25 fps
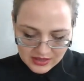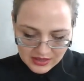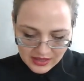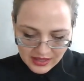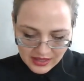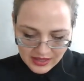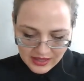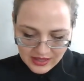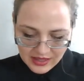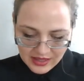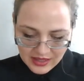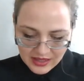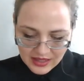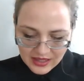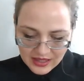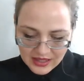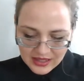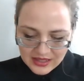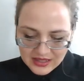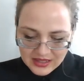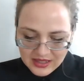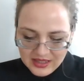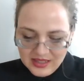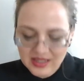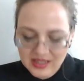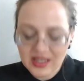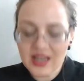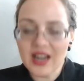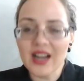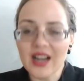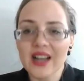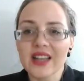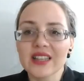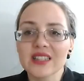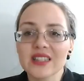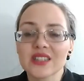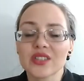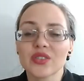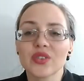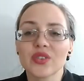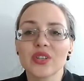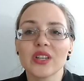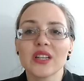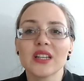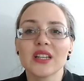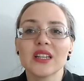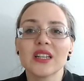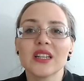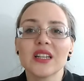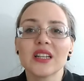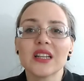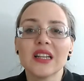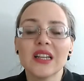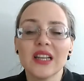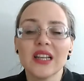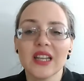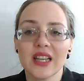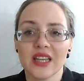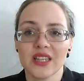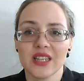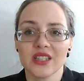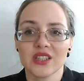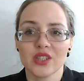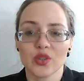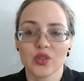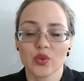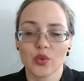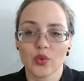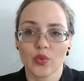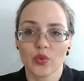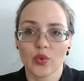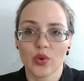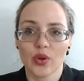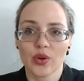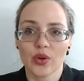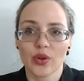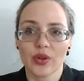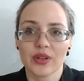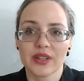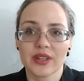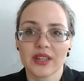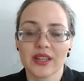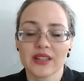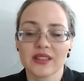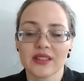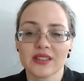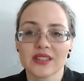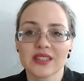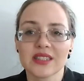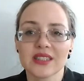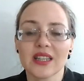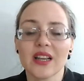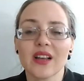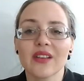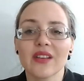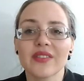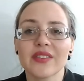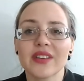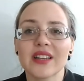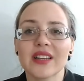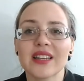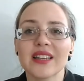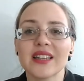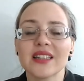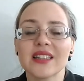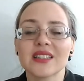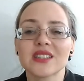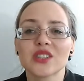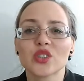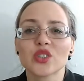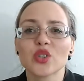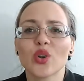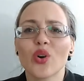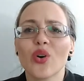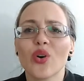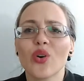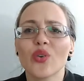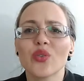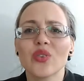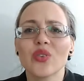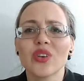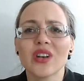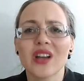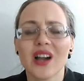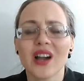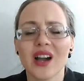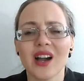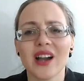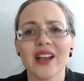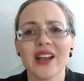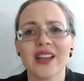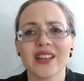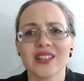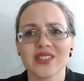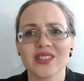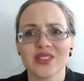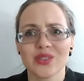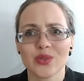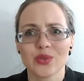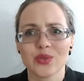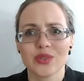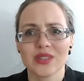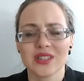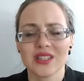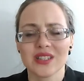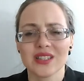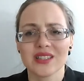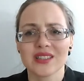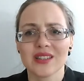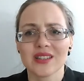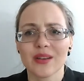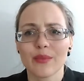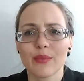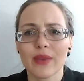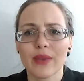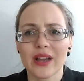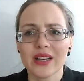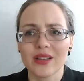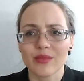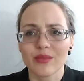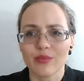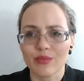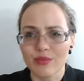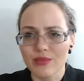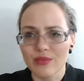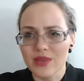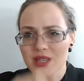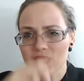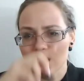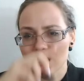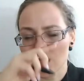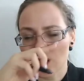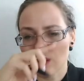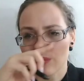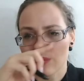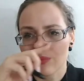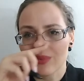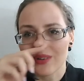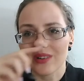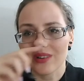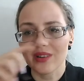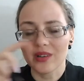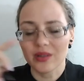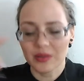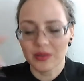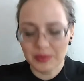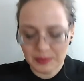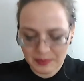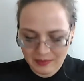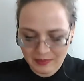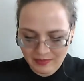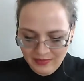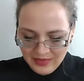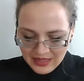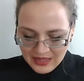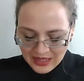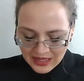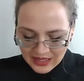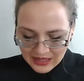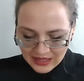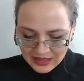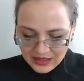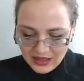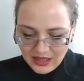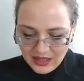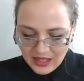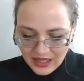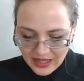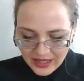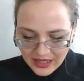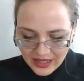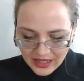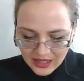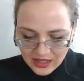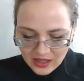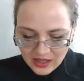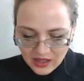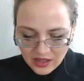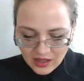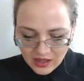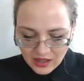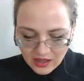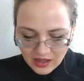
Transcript: Like this guy is really lazy to work on himself, and it's so nice to see somebody miserable, like